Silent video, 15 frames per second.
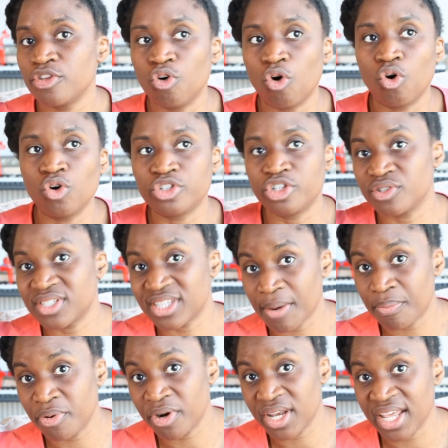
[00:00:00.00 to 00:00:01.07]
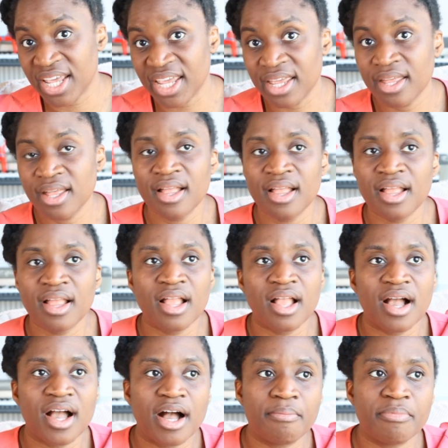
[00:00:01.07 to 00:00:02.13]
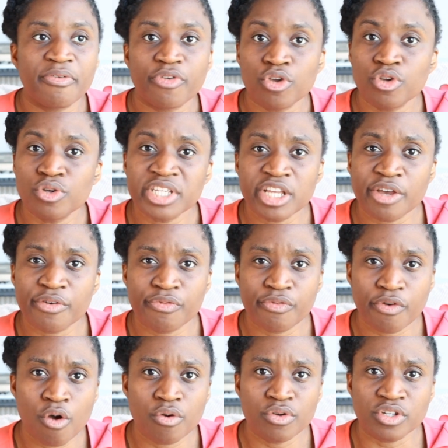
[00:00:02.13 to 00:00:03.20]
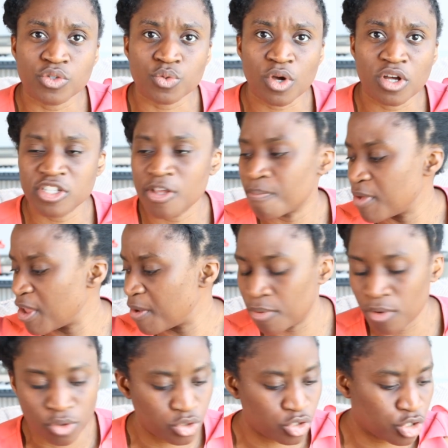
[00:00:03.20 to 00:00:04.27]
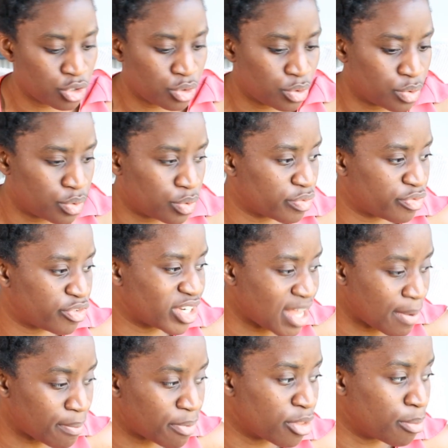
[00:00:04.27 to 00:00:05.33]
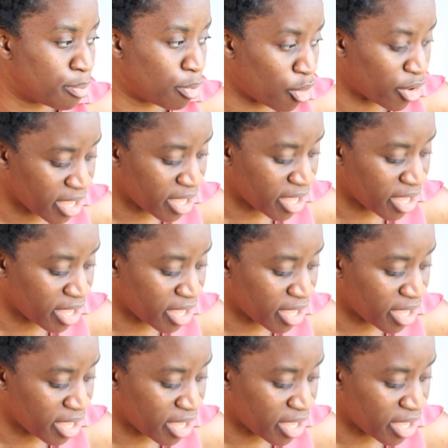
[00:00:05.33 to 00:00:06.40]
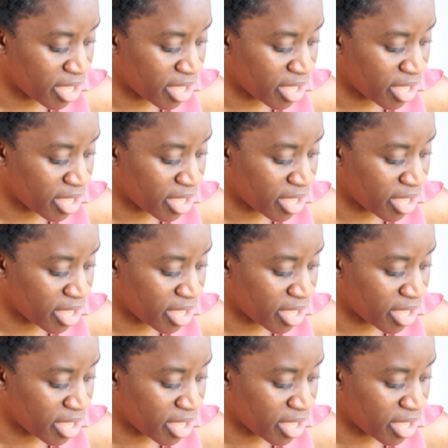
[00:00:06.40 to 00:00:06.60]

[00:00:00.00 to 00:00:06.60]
audio separately. If you're using a phone as well, some people do, for example, the Boya microphone.